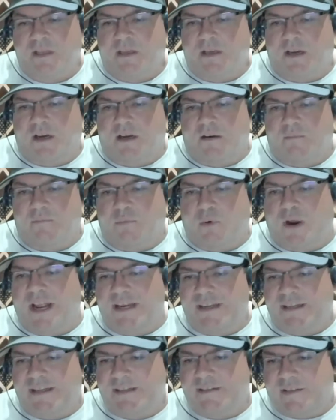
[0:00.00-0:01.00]
uh,
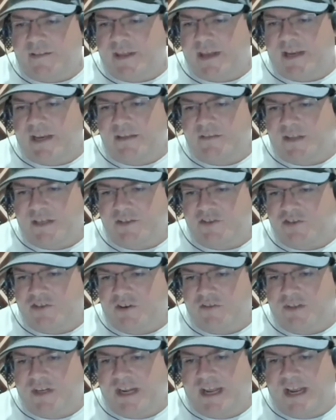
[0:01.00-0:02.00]
branded things like
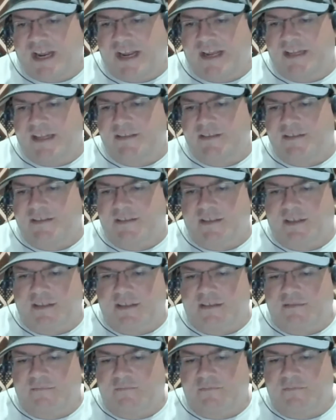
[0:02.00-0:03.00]
shirts and hats,
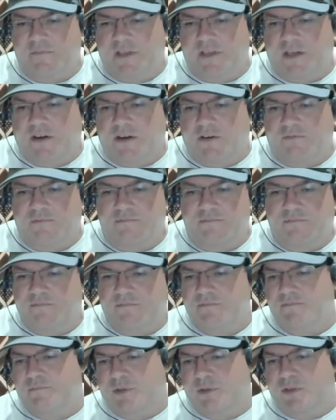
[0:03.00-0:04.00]
uh, you know,
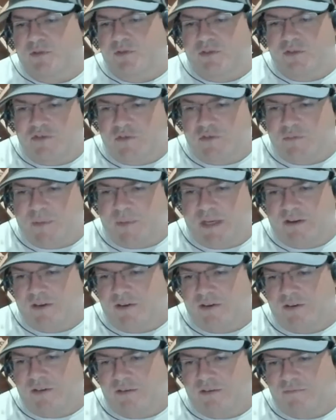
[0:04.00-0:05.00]
Bluetooth
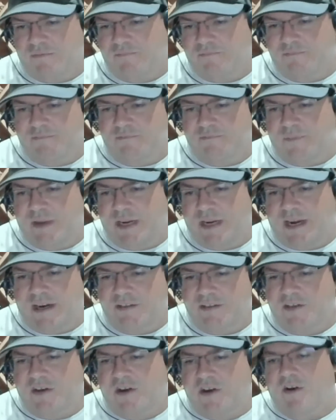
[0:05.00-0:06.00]
speaker made out of
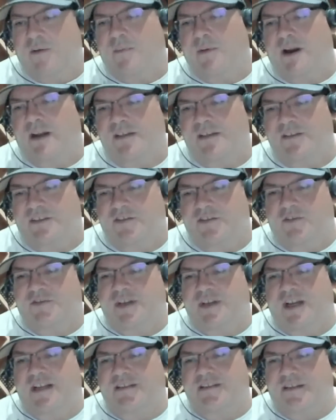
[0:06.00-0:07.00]
cigar boxes, those
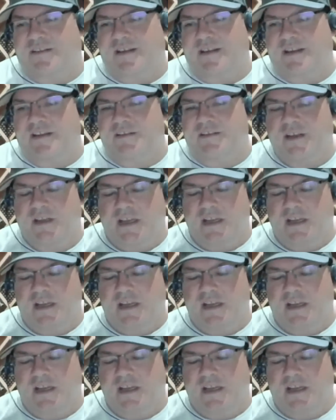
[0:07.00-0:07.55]
kinds of things.